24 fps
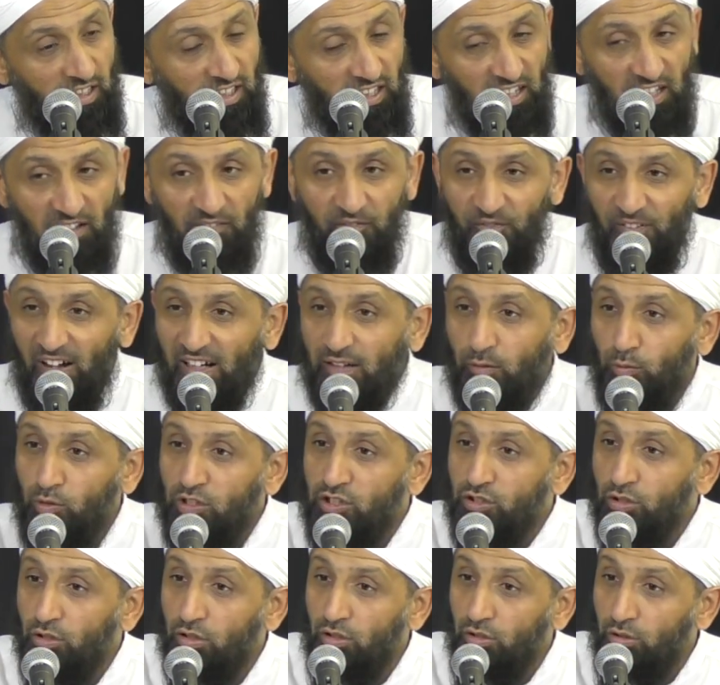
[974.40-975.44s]
In fact, we
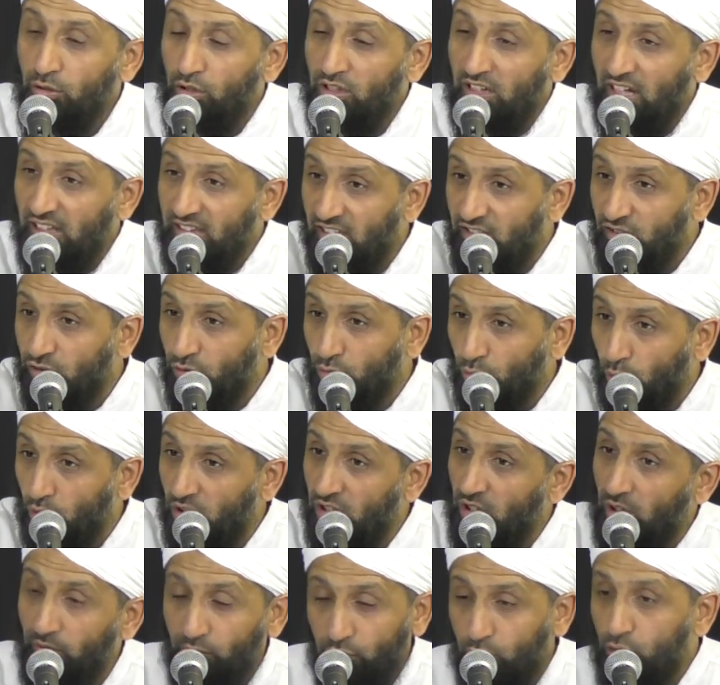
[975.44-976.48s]
should look at the
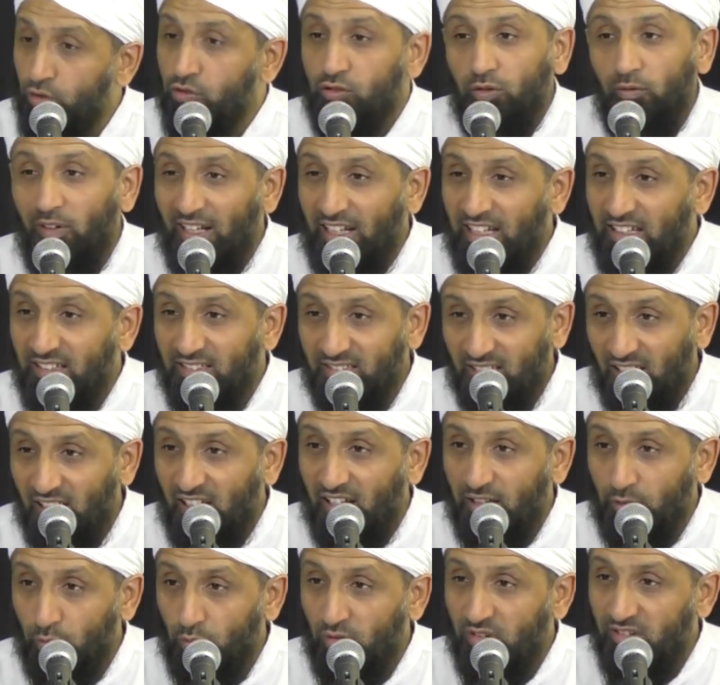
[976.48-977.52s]
story of Yusuf alayhi
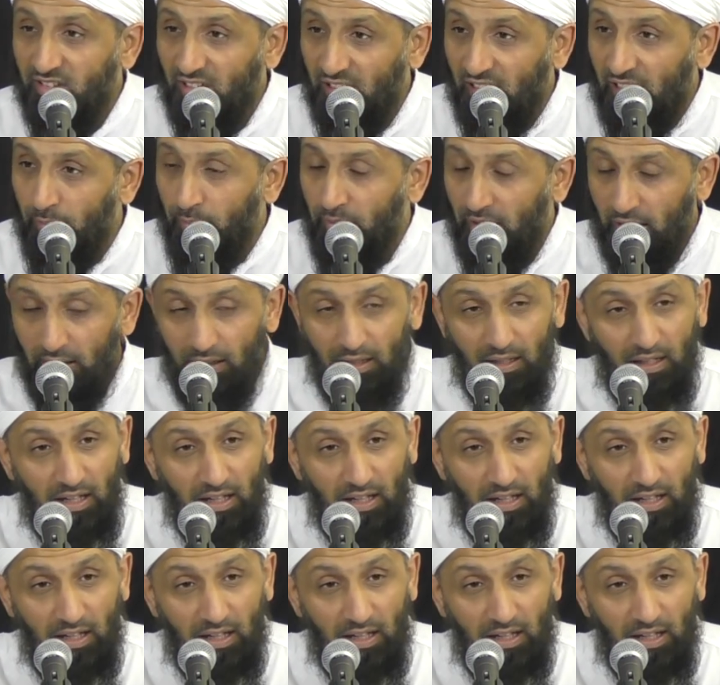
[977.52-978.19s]
salatu wasalam